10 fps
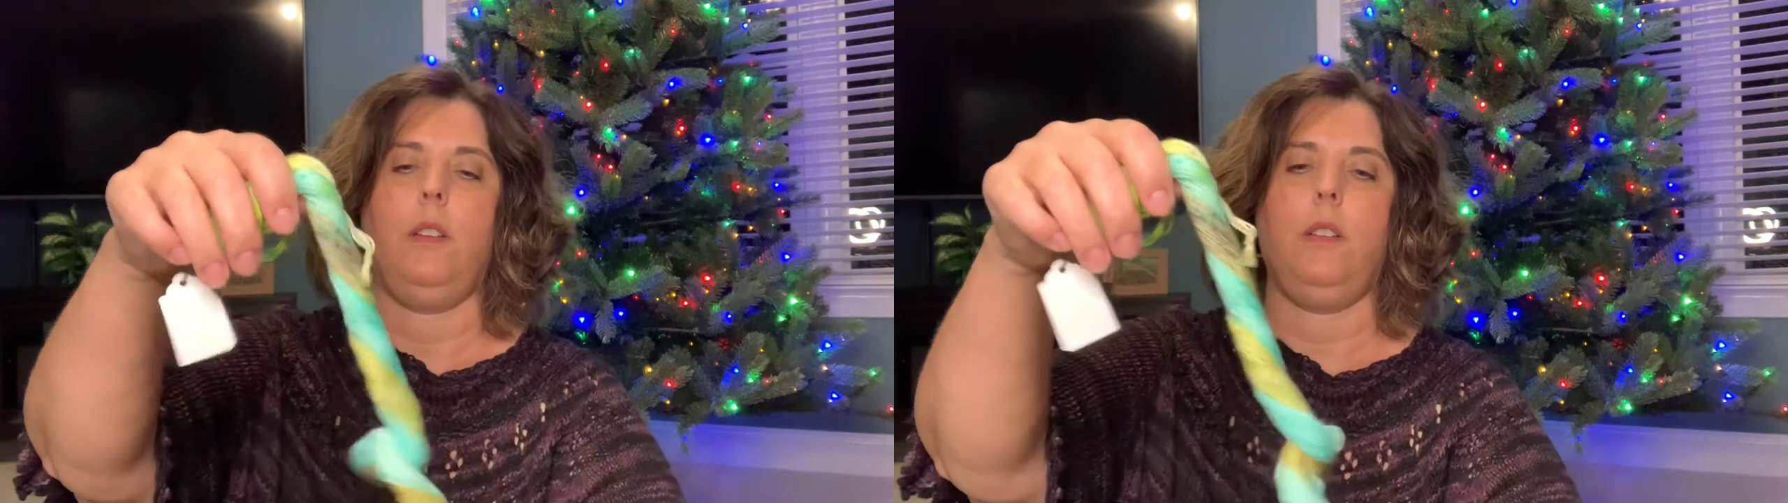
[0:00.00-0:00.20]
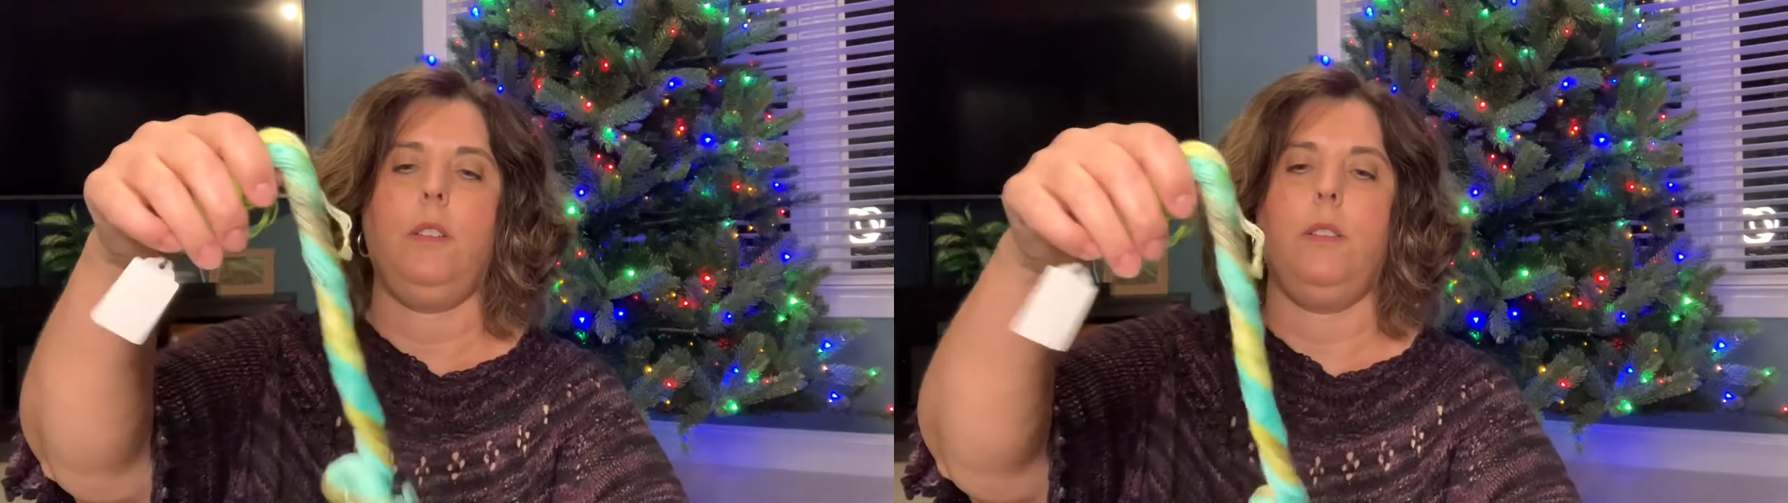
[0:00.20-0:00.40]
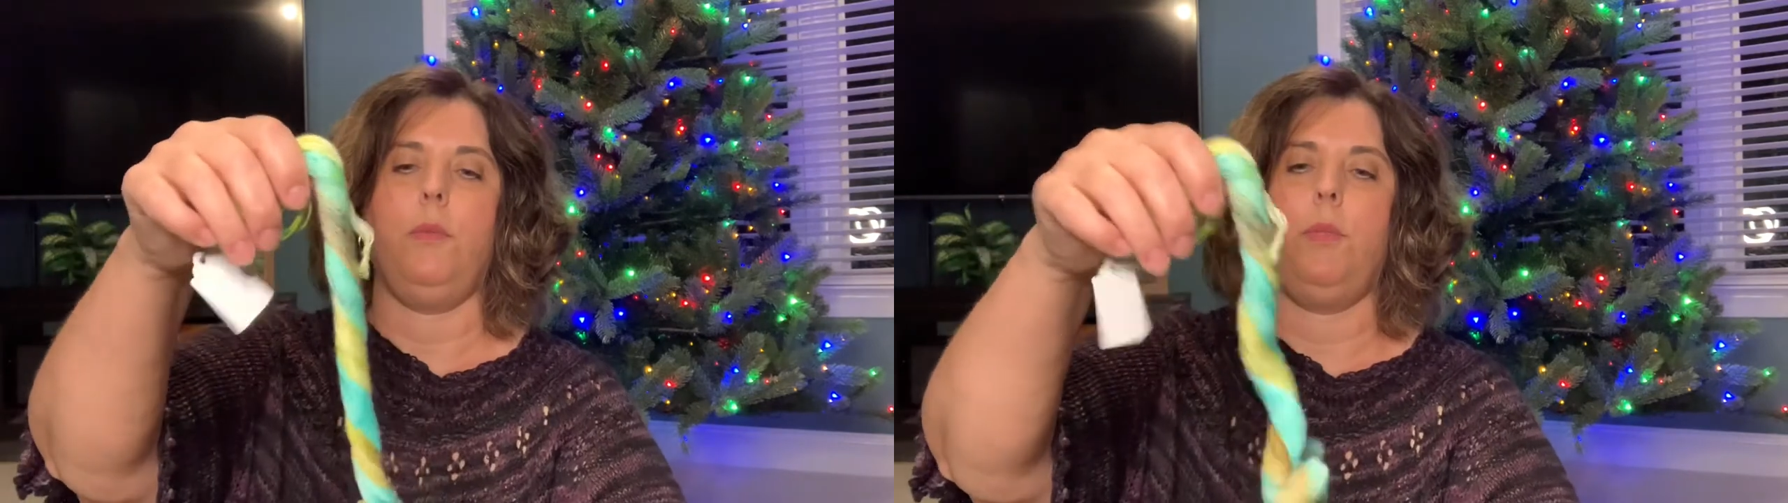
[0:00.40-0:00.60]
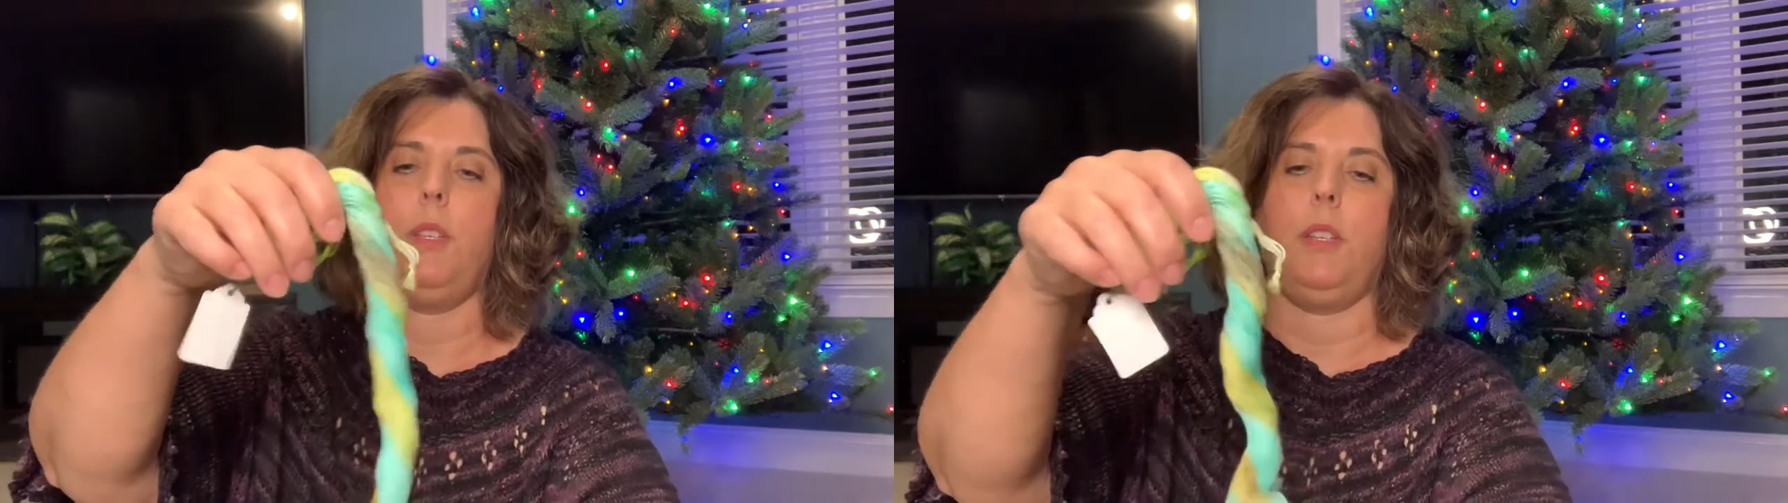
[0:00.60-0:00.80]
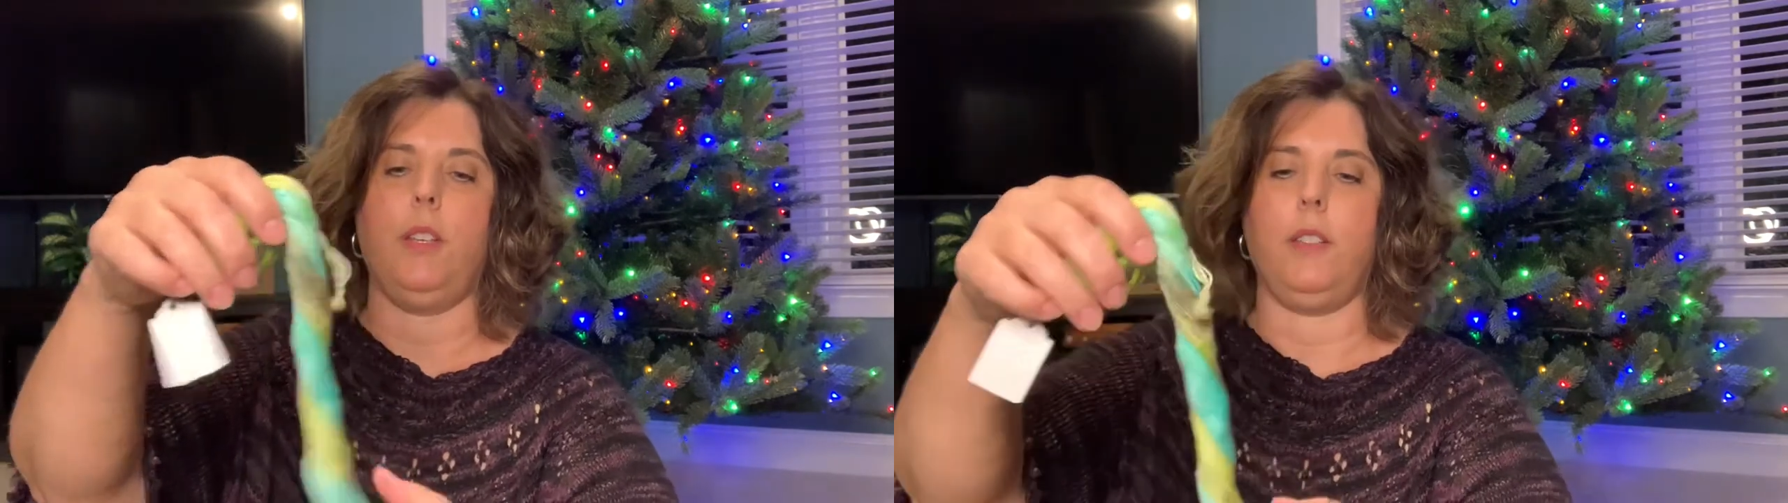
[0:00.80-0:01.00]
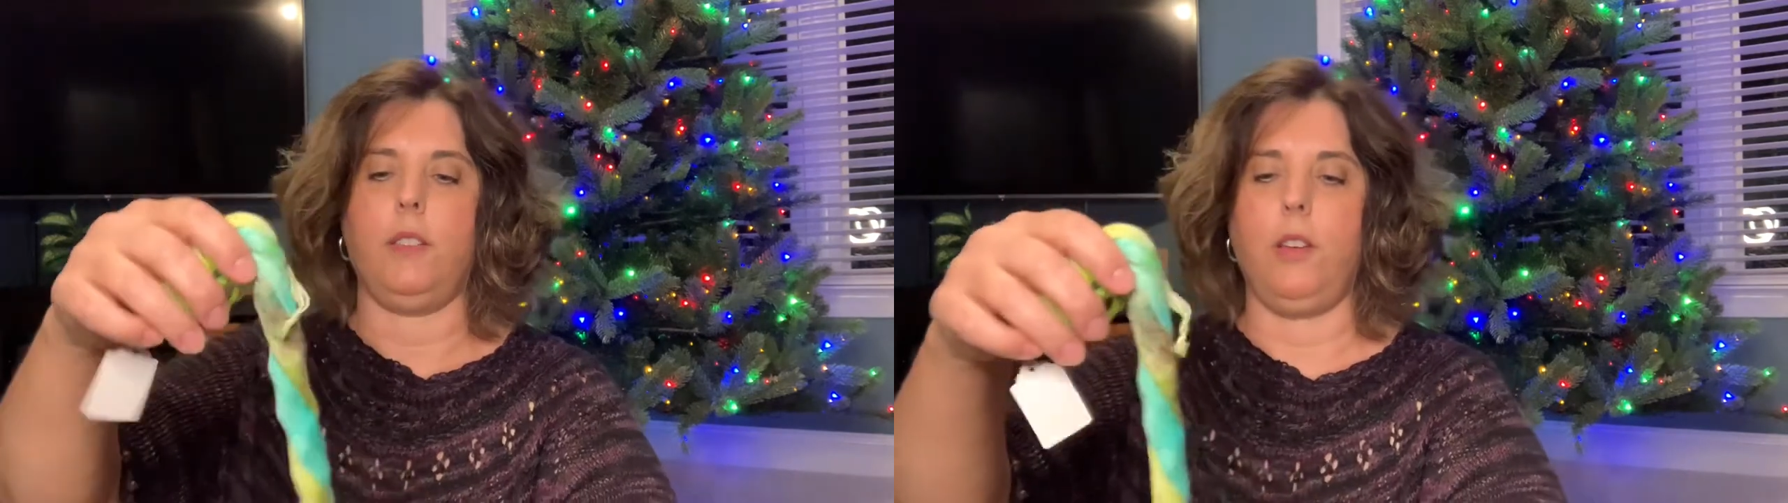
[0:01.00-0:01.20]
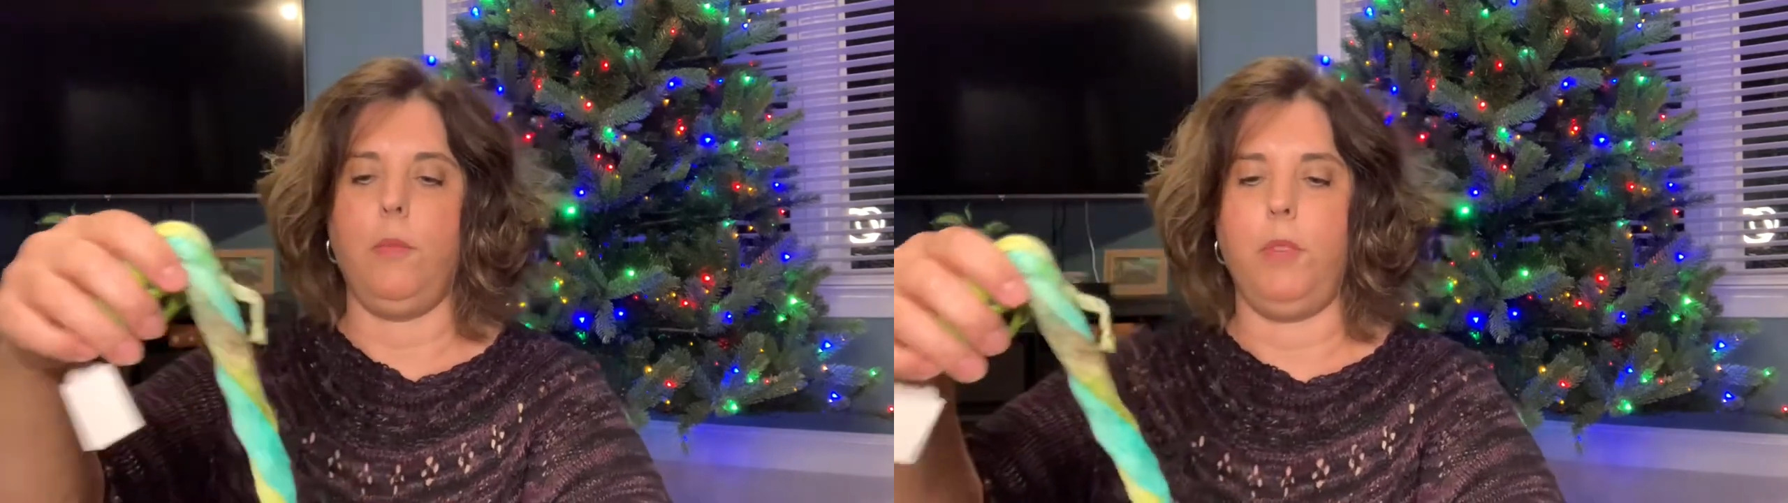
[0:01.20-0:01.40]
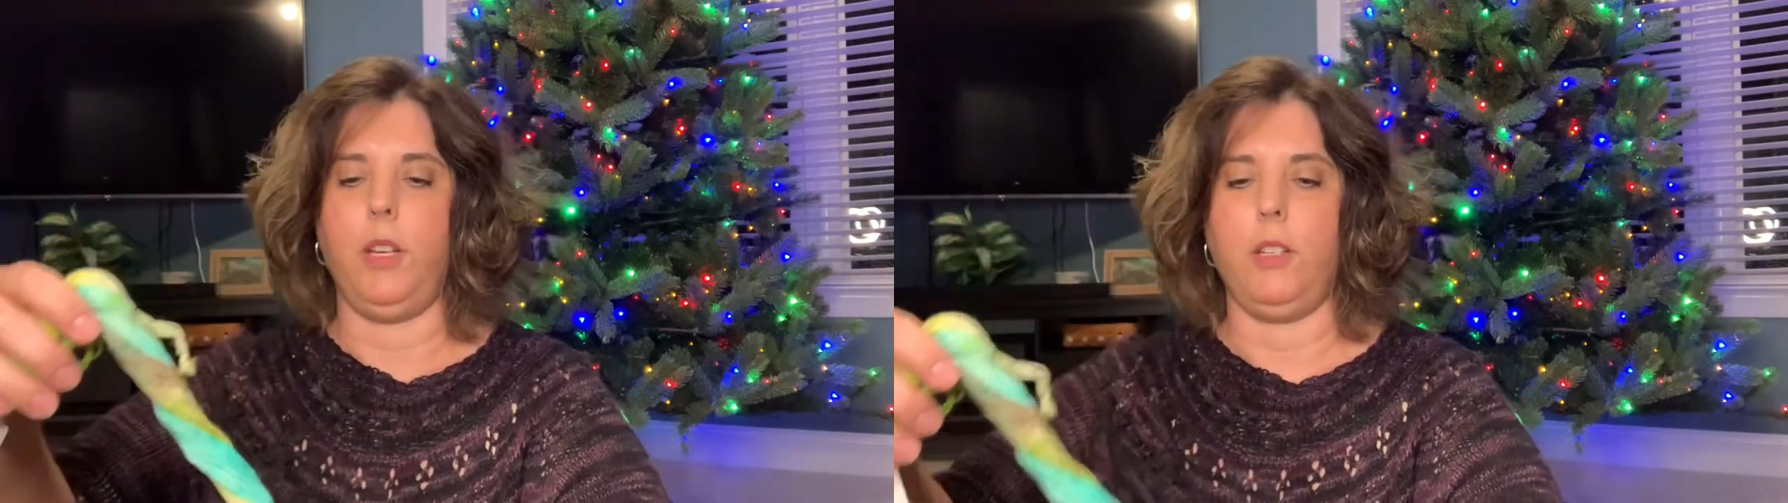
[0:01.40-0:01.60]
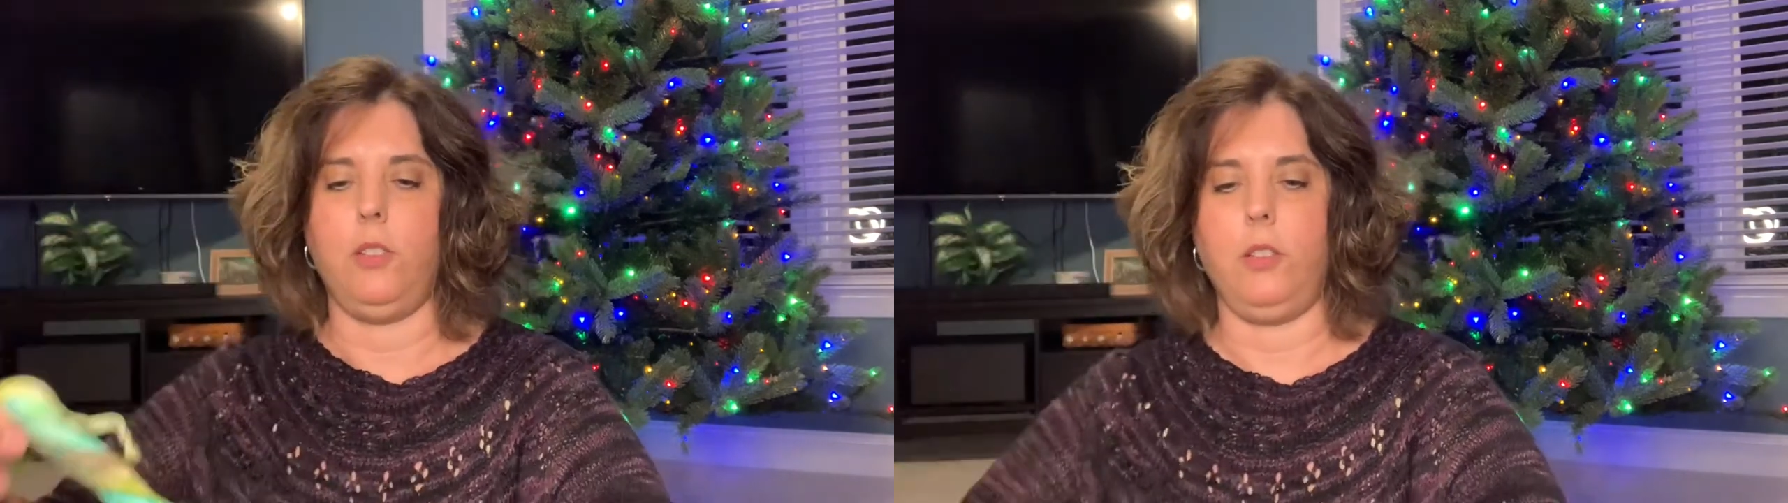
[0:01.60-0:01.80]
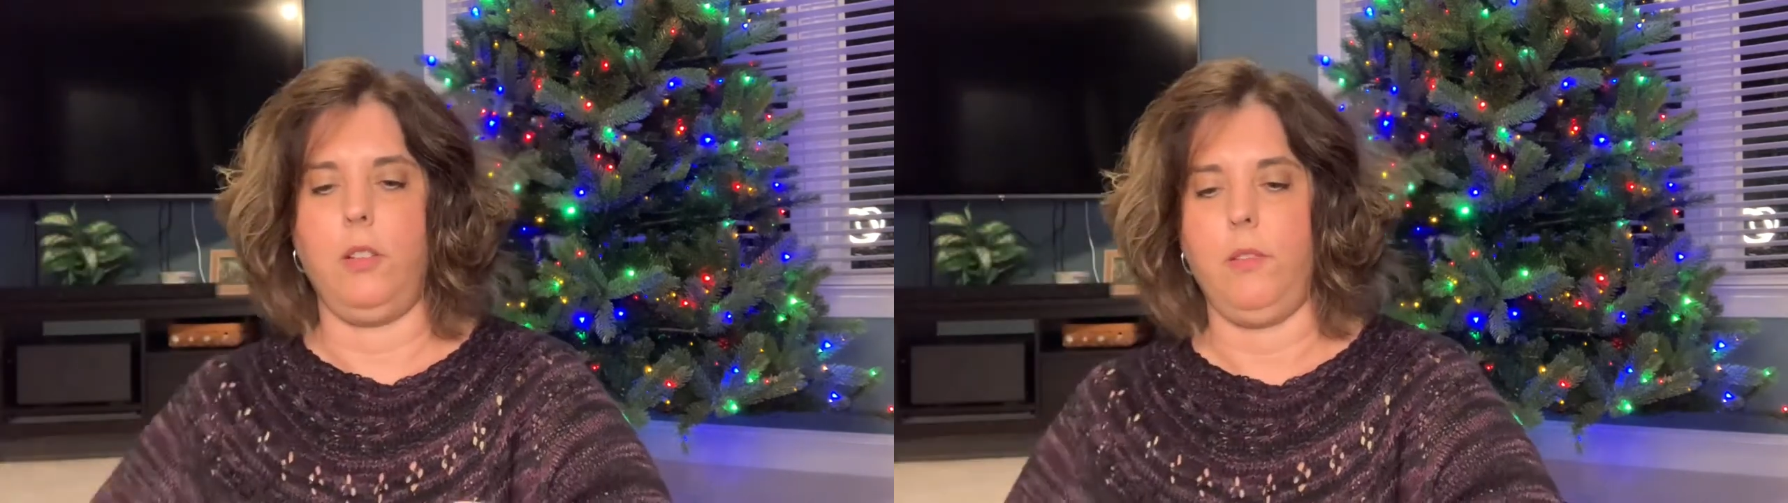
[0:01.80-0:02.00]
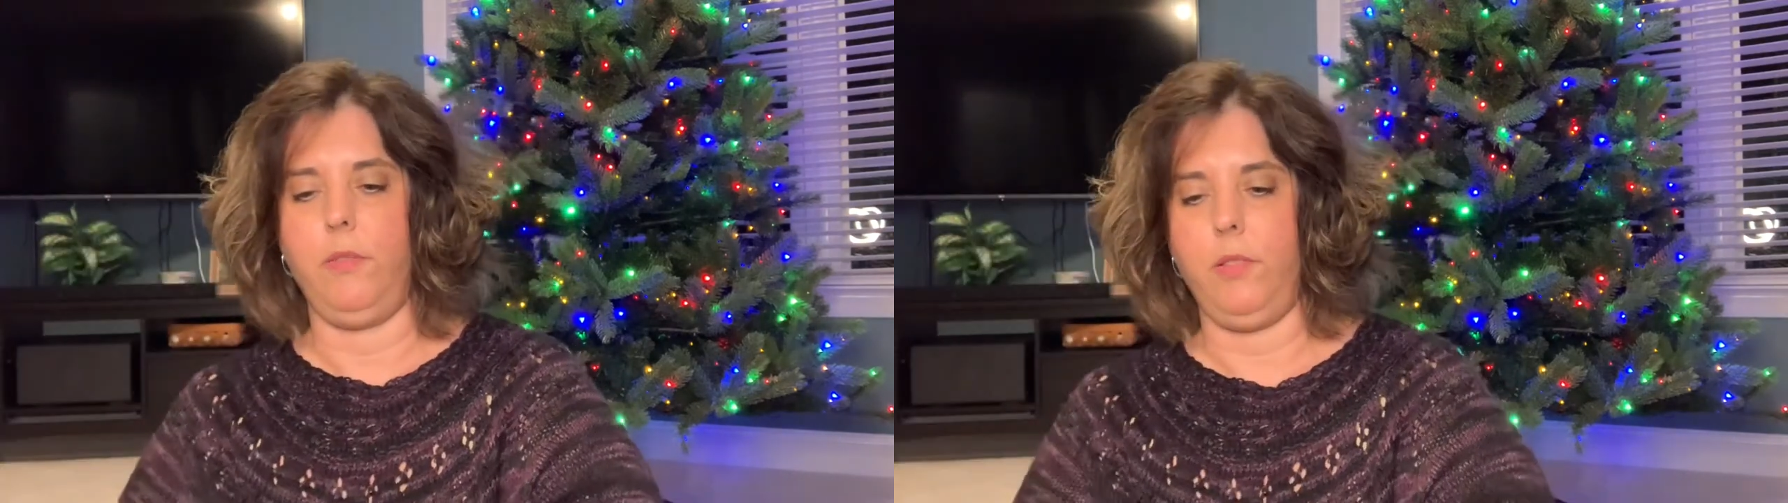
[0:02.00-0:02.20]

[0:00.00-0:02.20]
It's a really nice combination of,